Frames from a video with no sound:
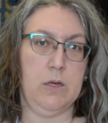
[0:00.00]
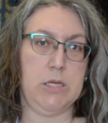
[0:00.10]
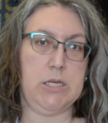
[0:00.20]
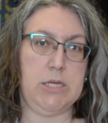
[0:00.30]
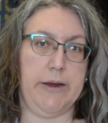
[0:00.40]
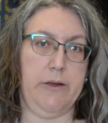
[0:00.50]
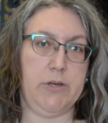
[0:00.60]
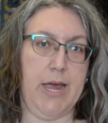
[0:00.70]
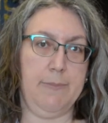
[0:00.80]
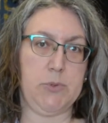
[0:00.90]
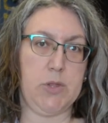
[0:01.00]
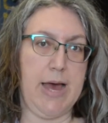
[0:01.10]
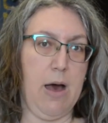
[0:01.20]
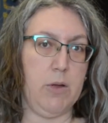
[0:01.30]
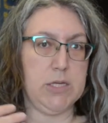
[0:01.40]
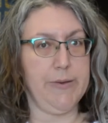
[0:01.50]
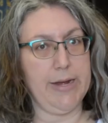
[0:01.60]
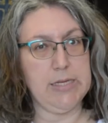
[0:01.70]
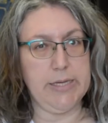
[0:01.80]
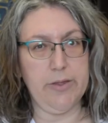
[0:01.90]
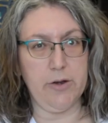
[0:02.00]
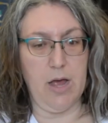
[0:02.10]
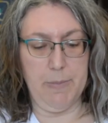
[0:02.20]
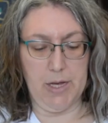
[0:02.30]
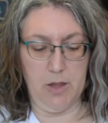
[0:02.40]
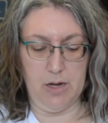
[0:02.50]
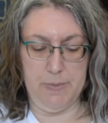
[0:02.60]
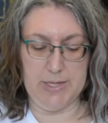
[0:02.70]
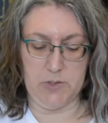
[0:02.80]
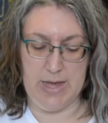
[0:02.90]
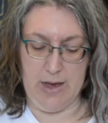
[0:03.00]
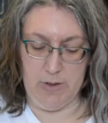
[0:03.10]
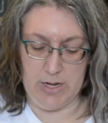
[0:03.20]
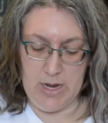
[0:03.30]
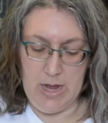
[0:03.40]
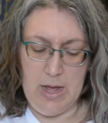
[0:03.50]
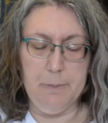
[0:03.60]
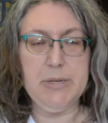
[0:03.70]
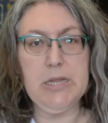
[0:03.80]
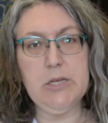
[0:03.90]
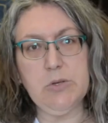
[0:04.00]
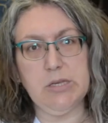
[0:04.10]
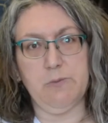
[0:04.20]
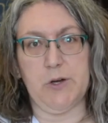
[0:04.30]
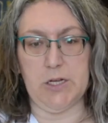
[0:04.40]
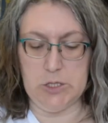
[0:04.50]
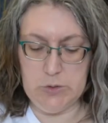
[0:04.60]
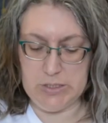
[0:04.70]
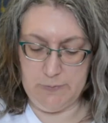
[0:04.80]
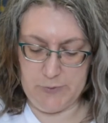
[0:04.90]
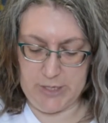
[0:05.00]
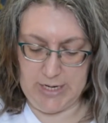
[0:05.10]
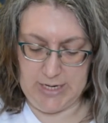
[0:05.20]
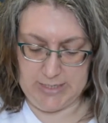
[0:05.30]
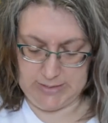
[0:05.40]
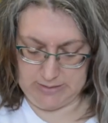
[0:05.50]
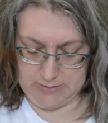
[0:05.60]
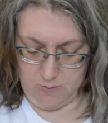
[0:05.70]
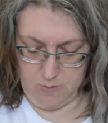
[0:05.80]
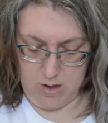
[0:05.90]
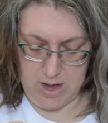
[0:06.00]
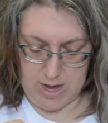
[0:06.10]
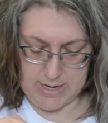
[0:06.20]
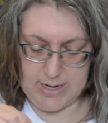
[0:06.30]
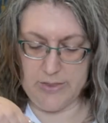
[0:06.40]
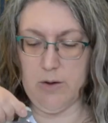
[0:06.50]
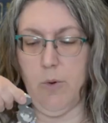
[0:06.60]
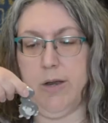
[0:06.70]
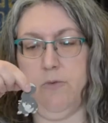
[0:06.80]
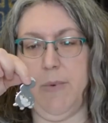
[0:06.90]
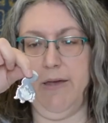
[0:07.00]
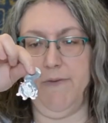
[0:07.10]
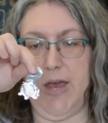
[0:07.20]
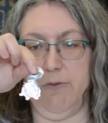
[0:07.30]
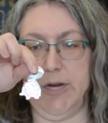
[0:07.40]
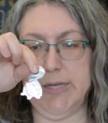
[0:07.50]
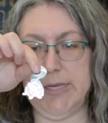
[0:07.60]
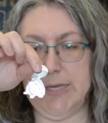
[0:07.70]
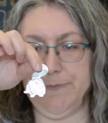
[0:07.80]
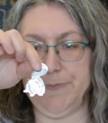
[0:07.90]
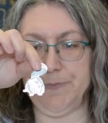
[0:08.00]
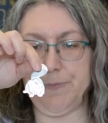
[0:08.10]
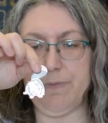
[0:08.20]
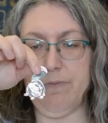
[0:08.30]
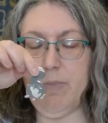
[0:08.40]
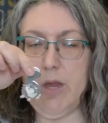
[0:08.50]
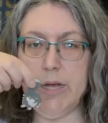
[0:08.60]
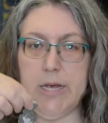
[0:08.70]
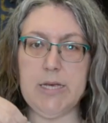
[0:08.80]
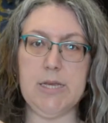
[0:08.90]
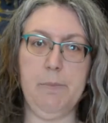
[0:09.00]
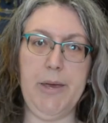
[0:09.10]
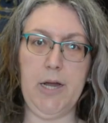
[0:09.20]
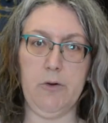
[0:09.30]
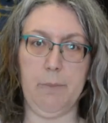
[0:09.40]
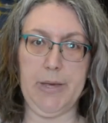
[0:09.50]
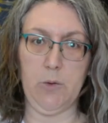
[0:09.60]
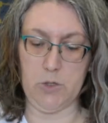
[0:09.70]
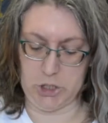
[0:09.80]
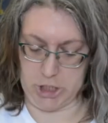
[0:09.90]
stereotypes with that one, so I can see there not being a lot of pins with that one. But Lucifer is another one of my favorites. He is a big, grumpy, old,